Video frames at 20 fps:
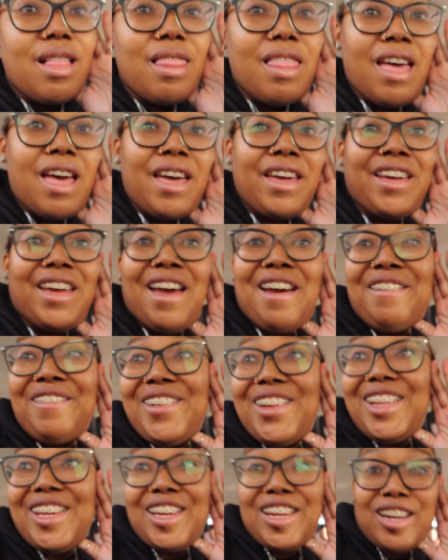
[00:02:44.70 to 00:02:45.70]
like i
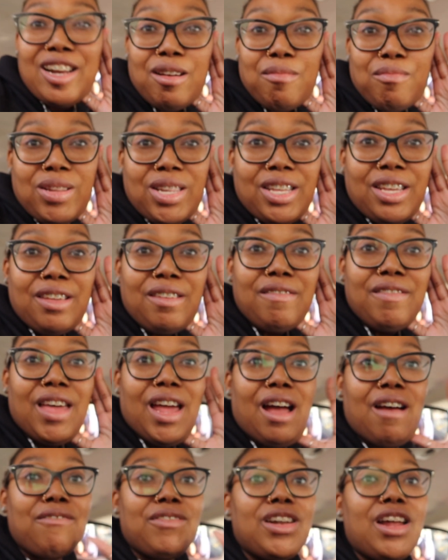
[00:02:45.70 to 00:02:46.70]
really cannot believe
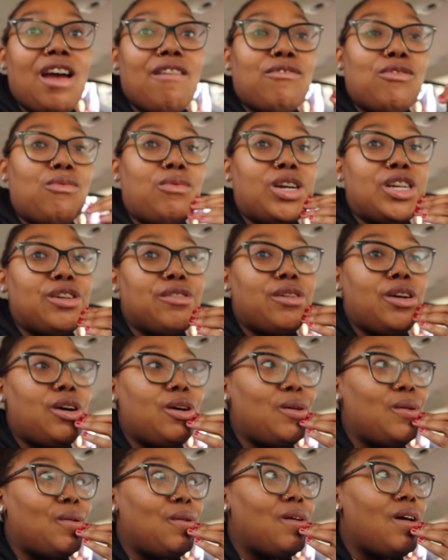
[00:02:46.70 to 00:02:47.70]
that i'm gonna have a
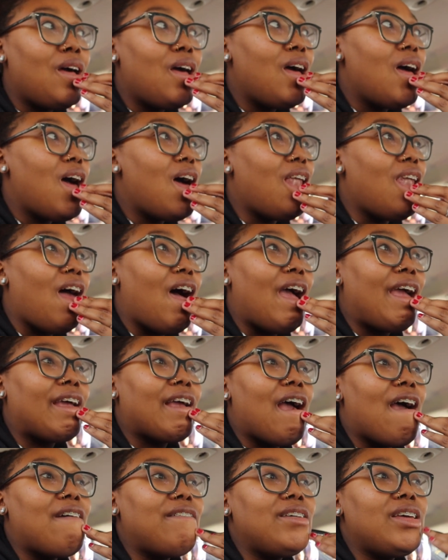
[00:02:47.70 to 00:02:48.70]
one-year-old
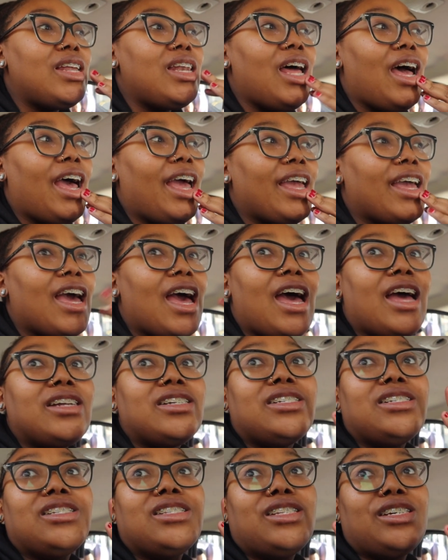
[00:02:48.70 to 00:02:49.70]
like i feel like i
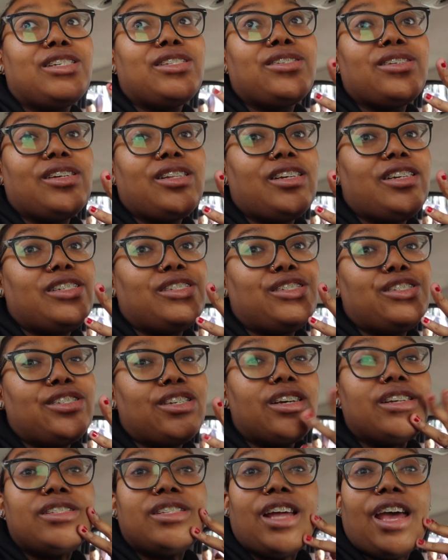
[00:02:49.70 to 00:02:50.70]
literally
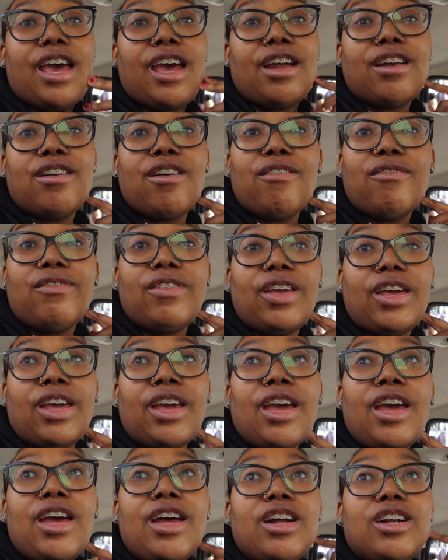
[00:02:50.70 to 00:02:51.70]
just had novi
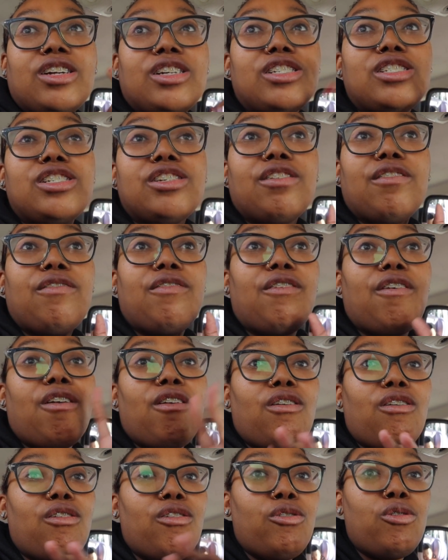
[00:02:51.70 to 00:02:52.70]
this year
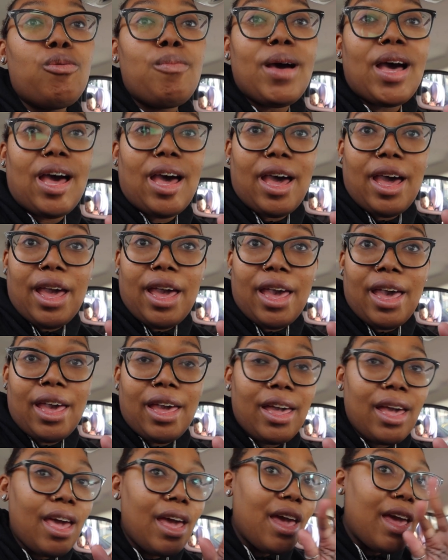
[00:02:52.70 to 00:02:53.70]
flew
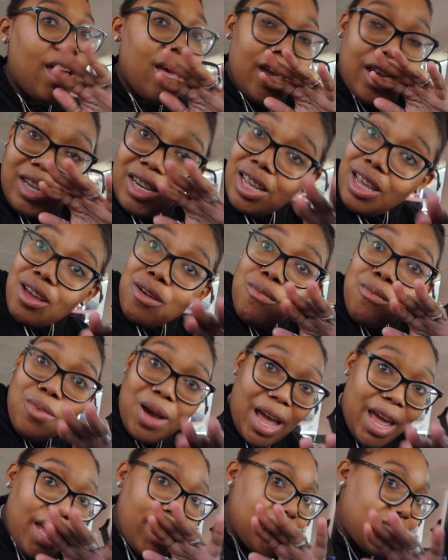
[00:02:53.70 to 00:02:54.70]
by it didn't
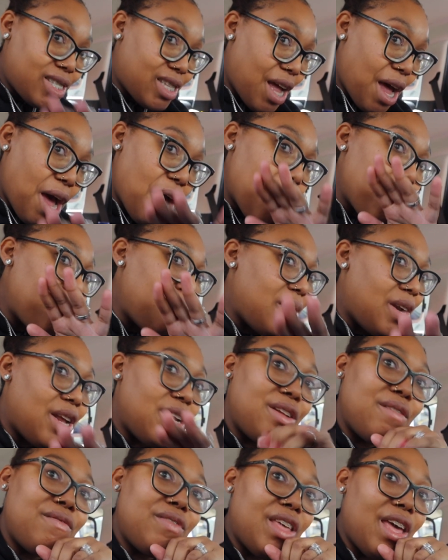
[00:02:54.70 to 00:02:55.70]
wait stop
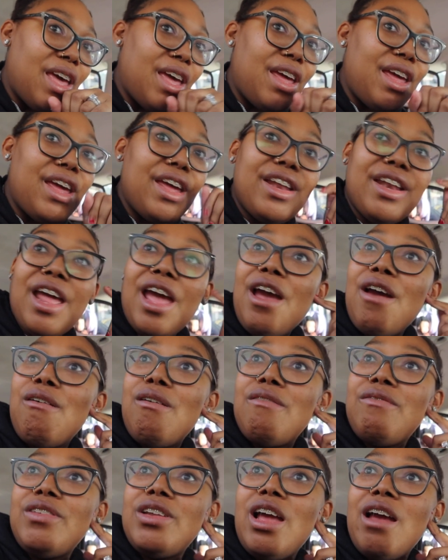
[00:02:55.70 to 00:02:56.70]
none of that and now
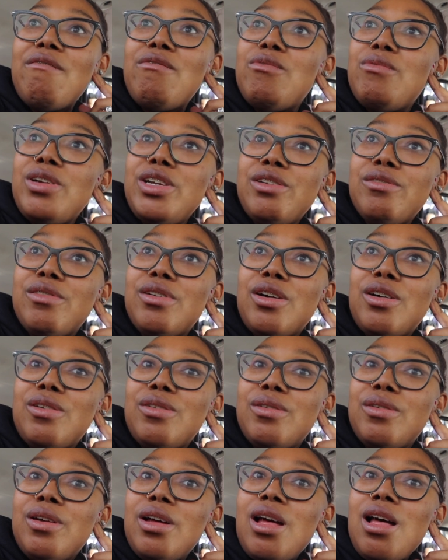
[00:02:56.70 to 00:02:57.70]
i'm gonna have a
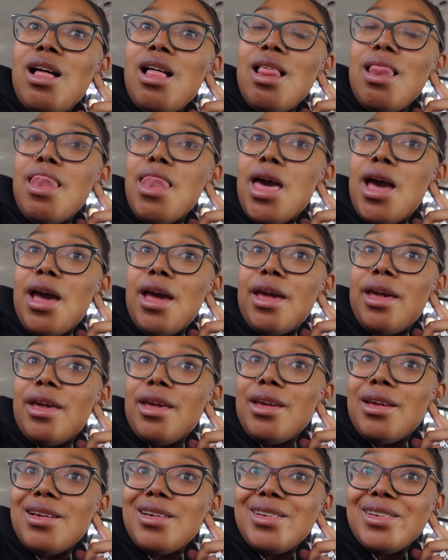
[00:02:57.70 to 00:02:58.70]
one-year-old
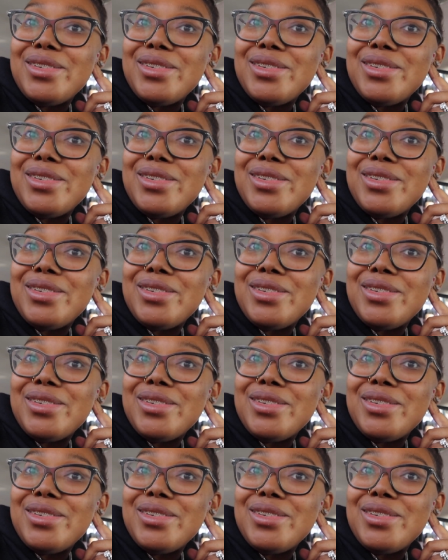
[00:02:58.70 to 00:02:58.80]
like